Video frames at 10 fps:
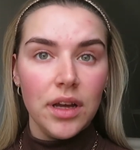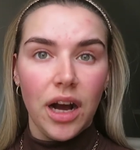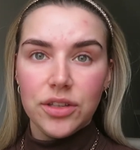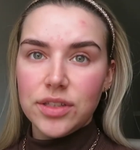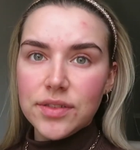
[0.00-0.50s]

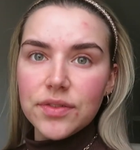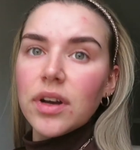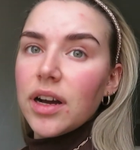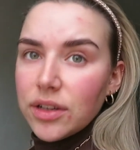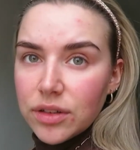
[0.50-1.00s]
I
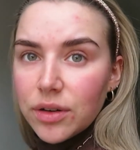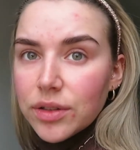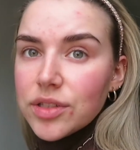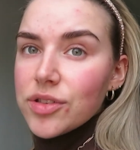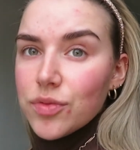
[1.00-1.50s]
don't know,
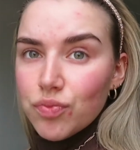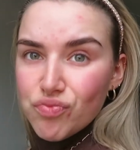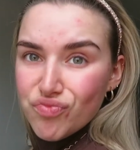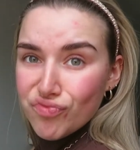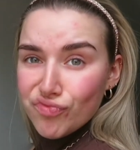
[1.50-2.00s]
it's
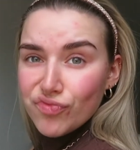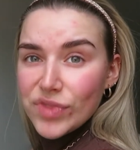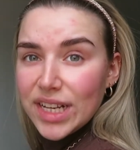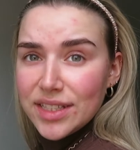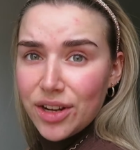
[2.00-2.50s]

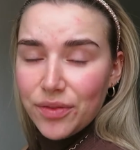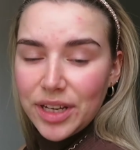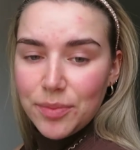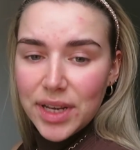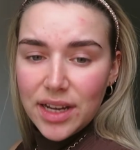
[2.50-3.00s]
not
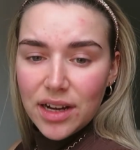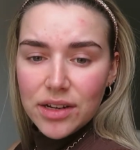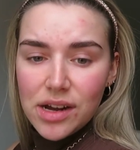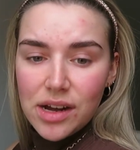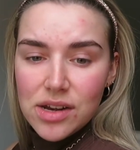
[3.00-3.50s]
really me.
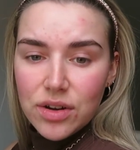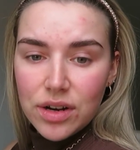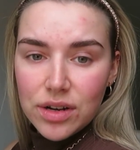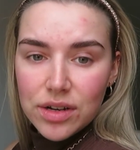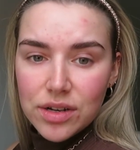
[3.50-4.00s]
I
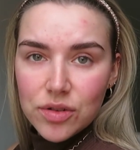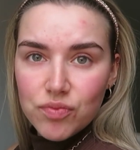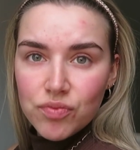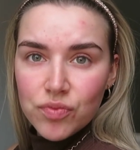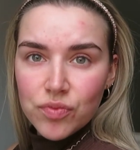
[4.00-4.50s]
look
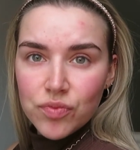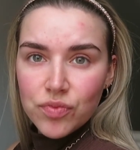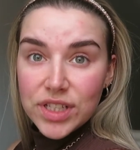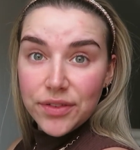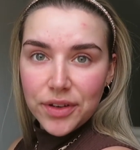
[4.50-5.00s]

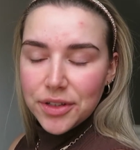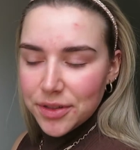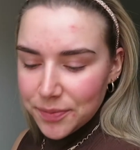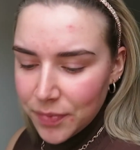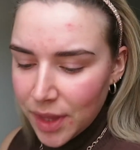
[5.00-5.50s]
different.